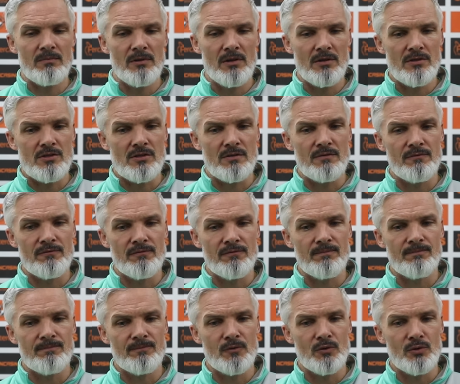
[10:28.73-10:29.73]
lots of
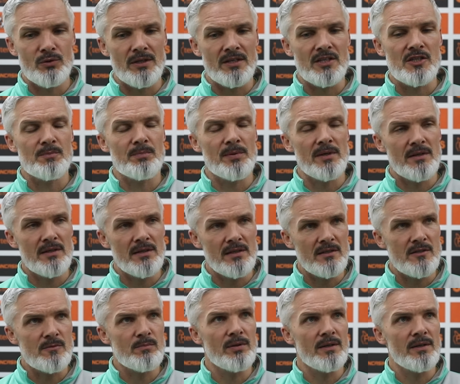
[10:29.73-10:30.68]
good experienced